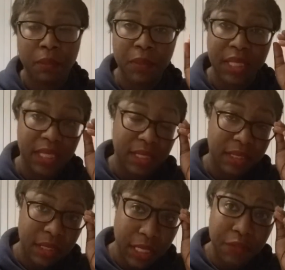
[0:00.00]

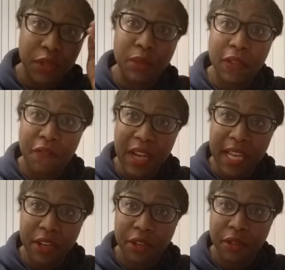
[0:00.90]
Because if it was a
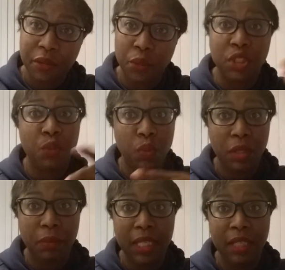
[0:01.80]
fire, which it
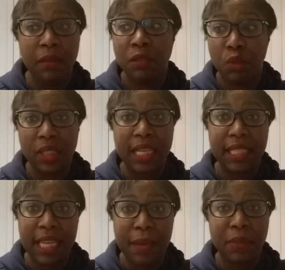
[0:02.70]
would be, is more
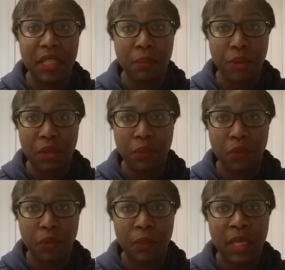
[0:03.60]
likely to happen in the break
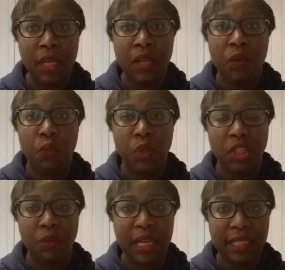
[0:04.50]
room
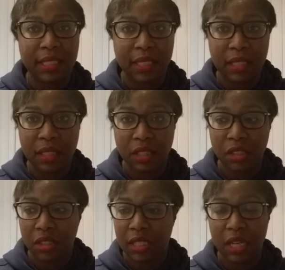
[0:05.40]
when you got the
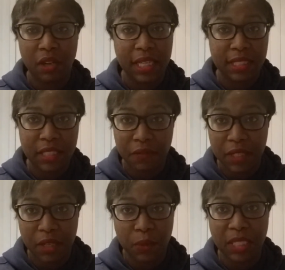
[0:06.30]
you got all that stuff
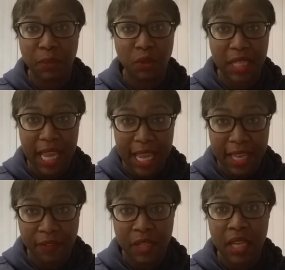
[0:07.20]
in there we ain't supposed to
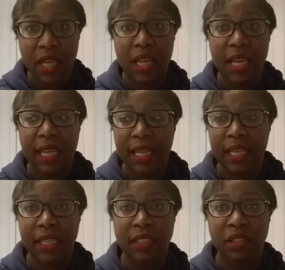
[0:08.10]
have,
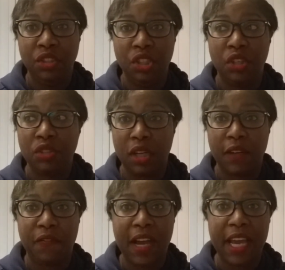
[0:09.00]
and you know start
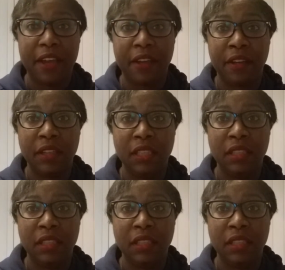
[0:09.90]
a fire.